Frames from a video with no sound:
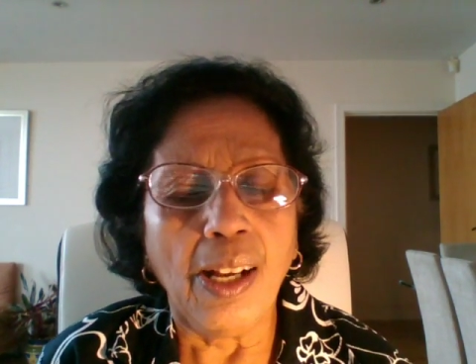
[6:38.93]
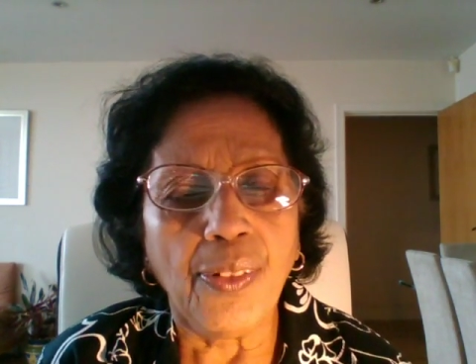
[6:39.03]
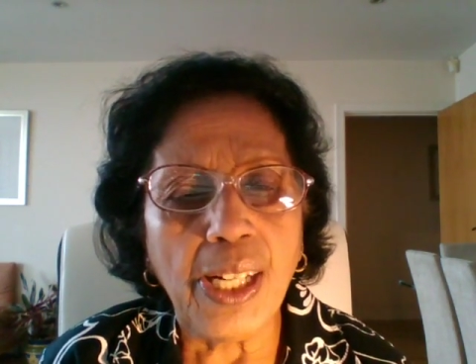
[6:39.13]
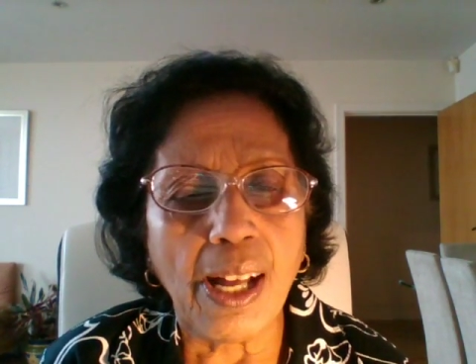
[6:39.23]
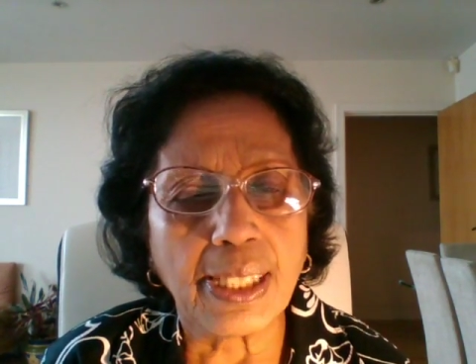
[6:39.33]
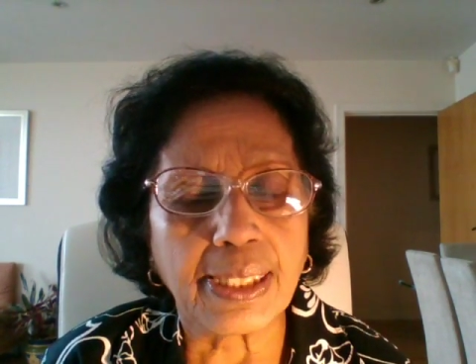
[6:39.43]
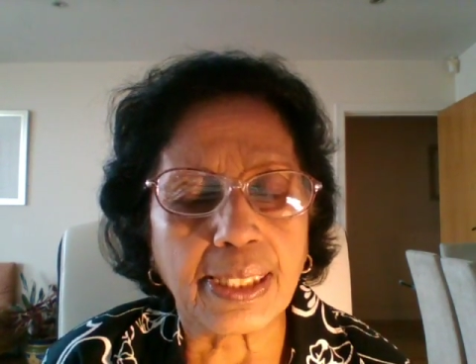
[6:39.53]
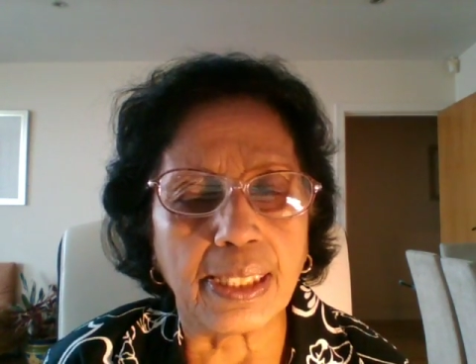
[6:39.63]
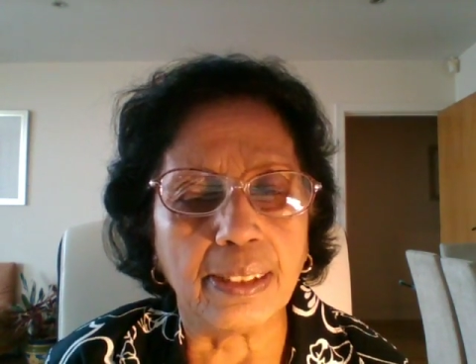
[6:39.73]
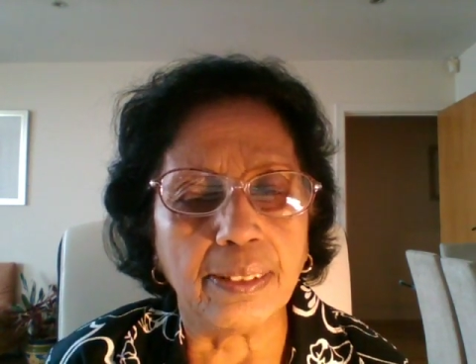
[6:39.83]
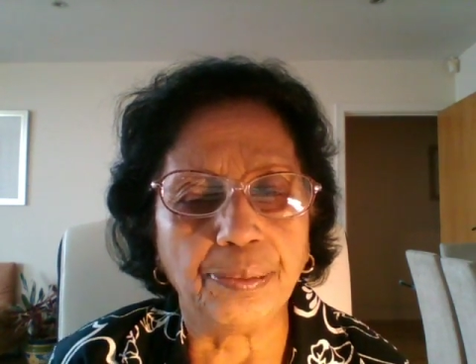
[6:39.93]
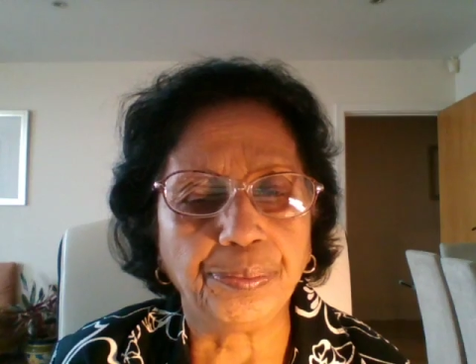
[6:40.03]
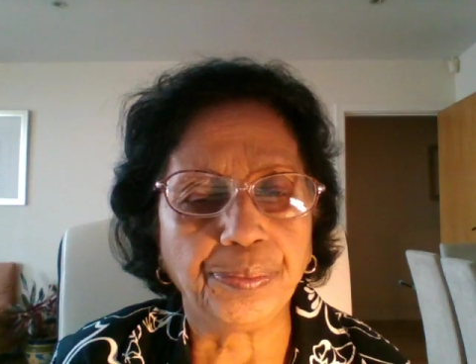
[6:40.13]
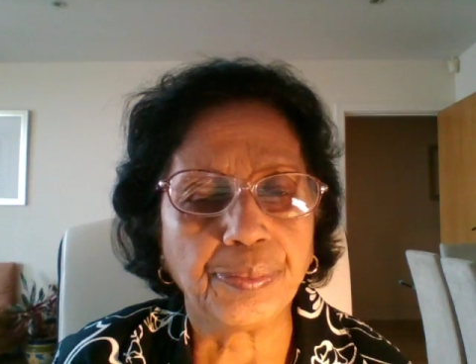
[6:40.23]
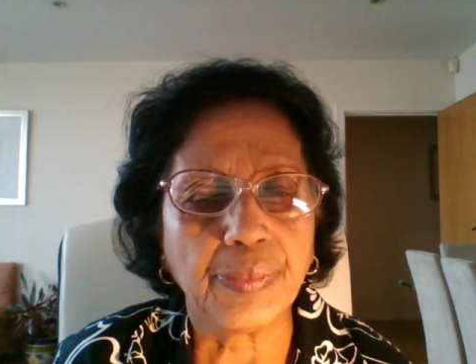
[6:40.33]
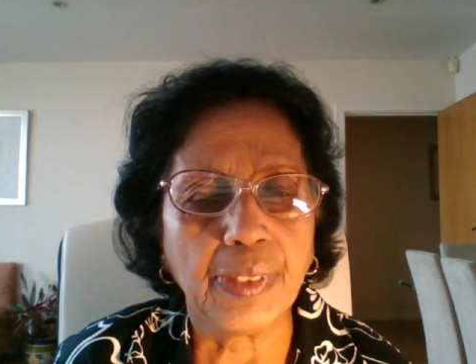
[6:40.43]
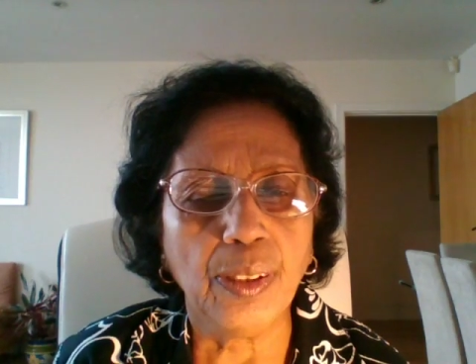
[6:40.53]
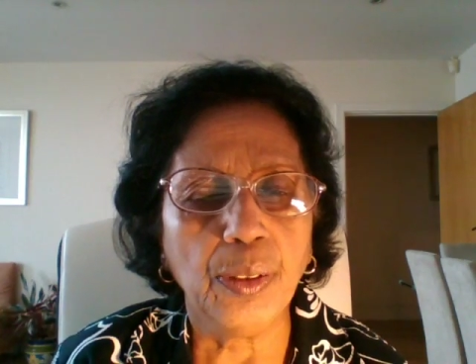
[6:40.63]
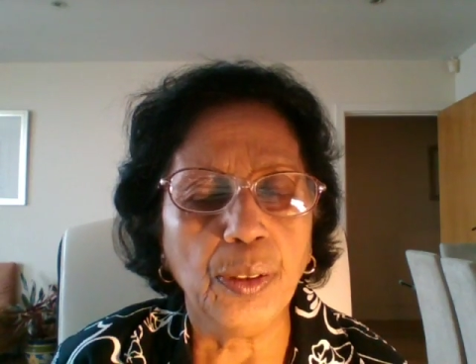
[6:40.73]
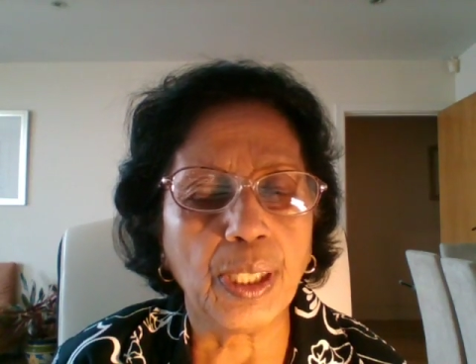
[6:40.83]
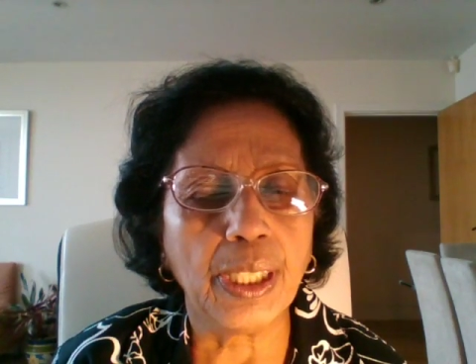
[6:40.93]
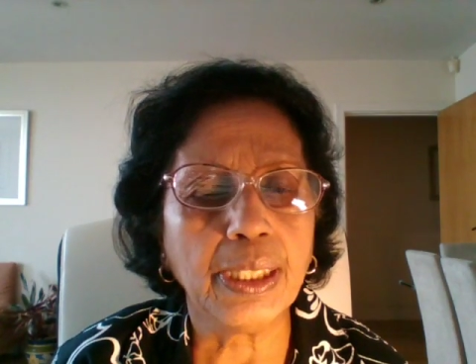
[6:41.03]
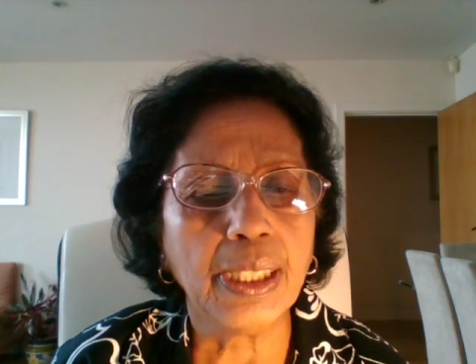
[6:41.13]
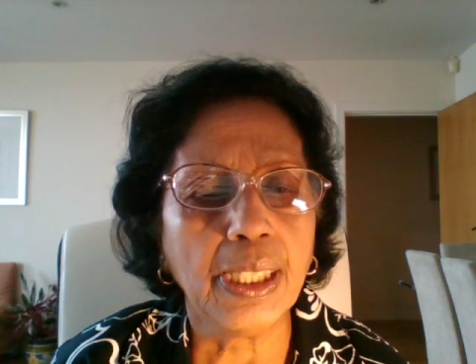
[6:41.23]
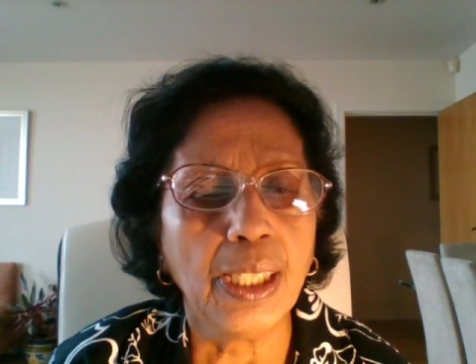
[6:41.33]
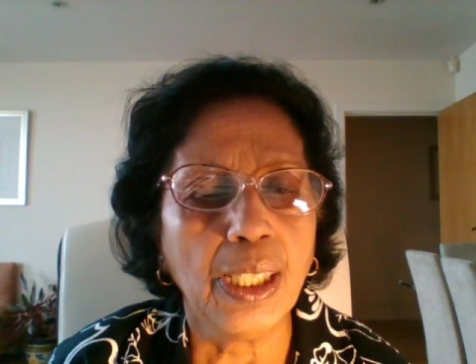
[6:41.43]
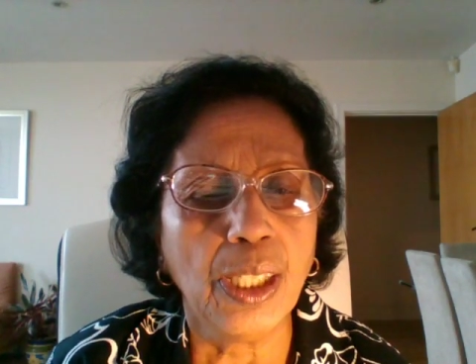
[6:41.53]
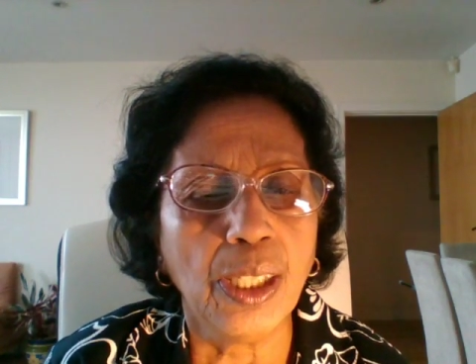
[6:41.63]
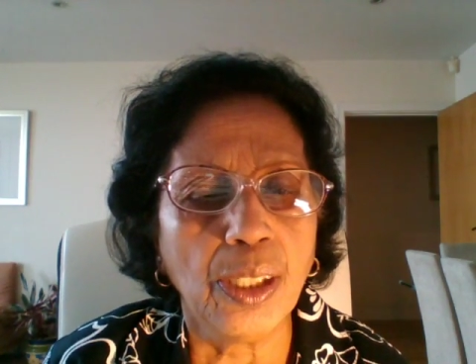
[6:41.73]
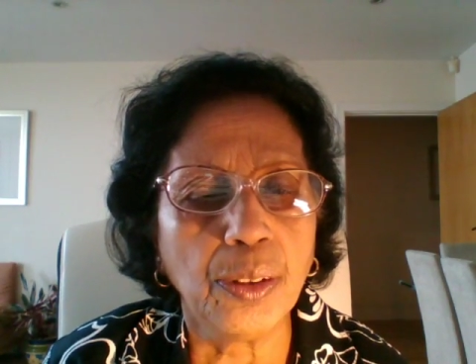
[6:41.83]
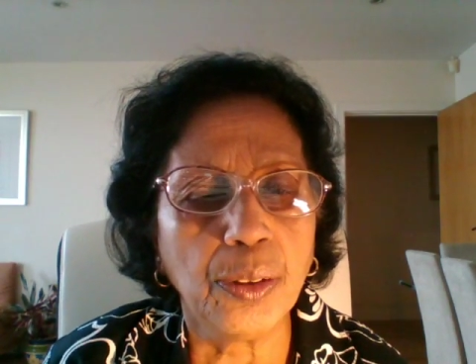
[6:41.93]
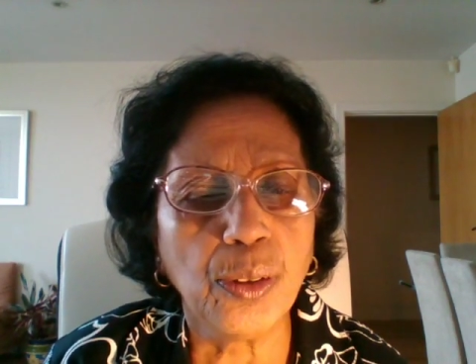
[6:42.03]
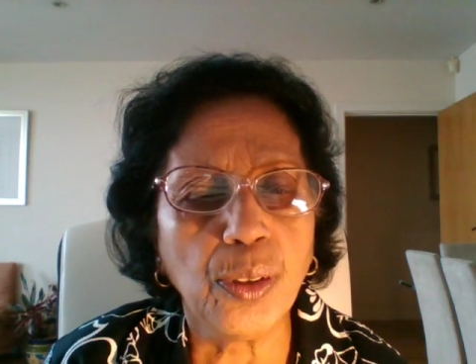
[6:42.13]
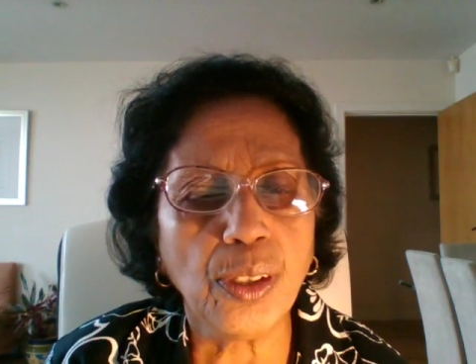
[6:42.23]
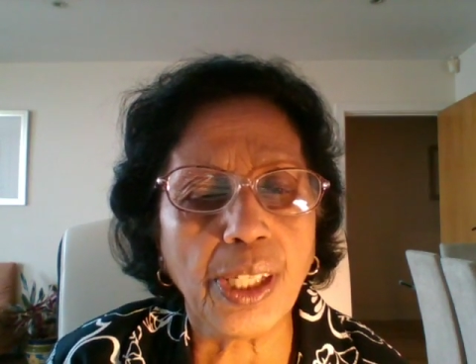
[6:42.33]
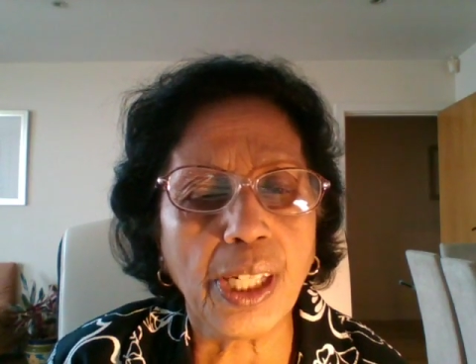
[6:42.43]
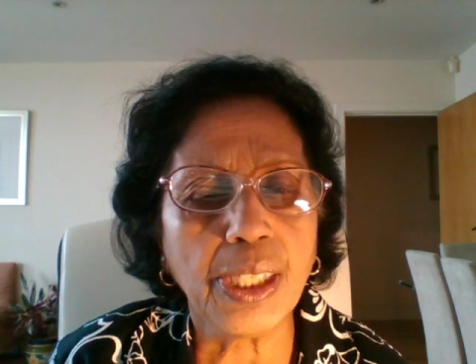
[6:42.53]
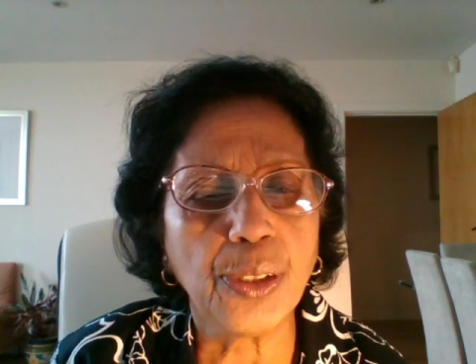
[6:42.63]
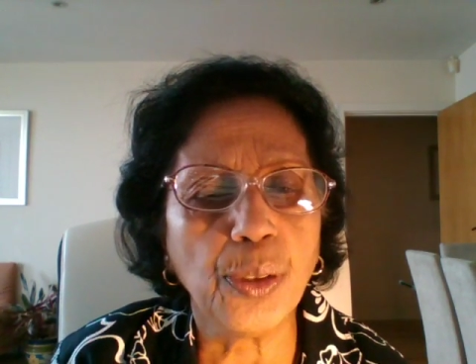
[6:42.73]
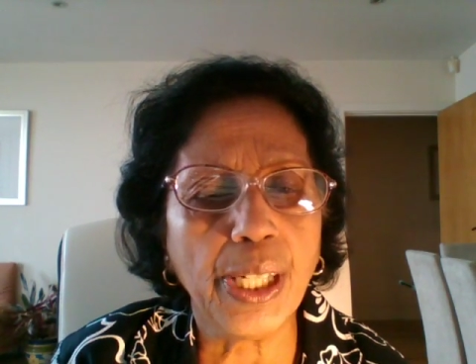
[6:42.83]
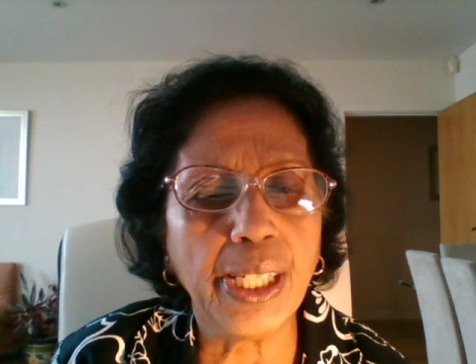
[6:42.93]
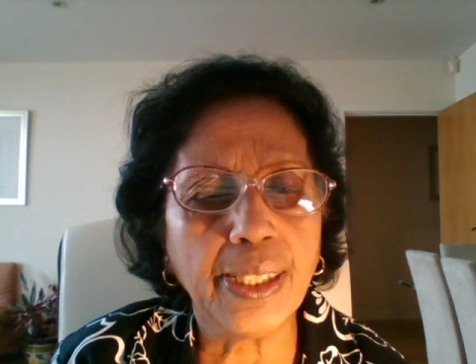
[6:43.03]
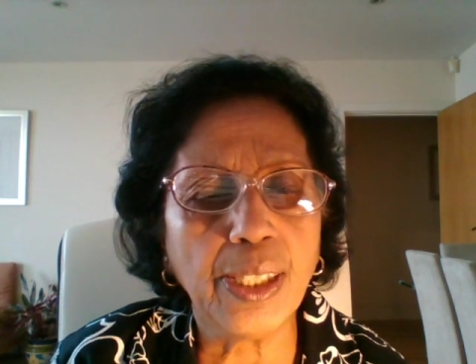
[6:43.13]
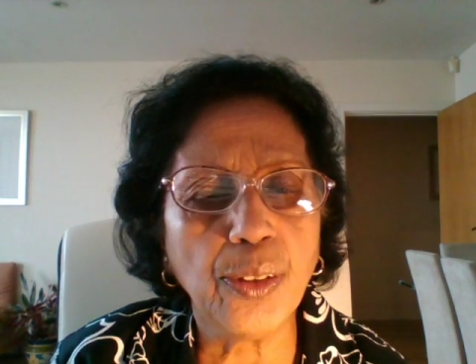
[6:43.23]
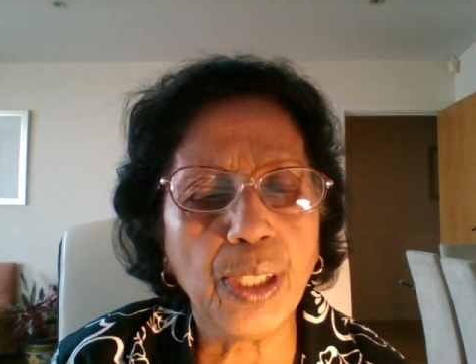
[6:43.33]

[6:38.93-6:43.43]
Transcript: freelancer. You can do not try to do anything.